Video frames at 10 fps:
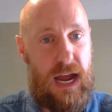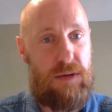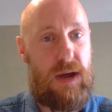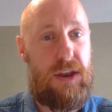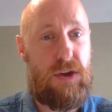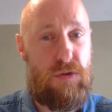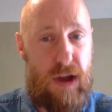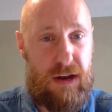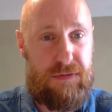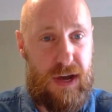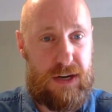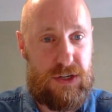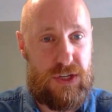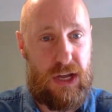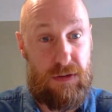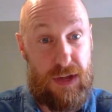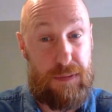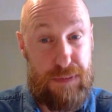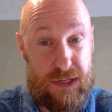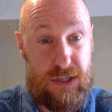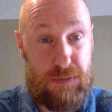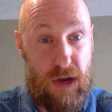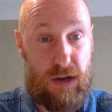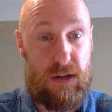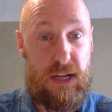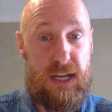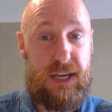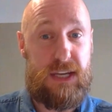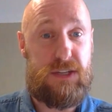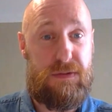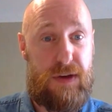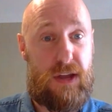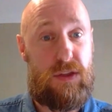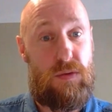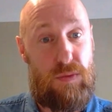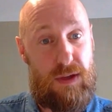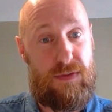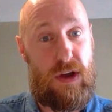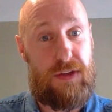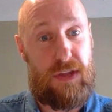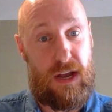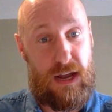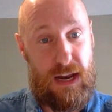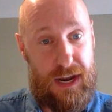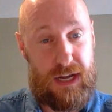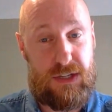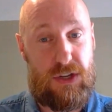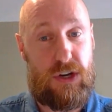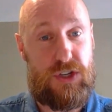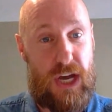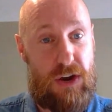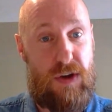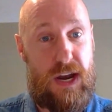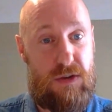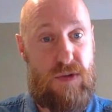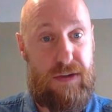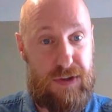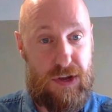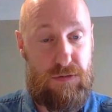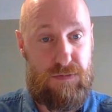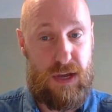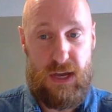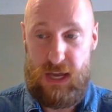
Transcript: And the great advantage then of that business model is the fact that we've got the clinics that are generating revenue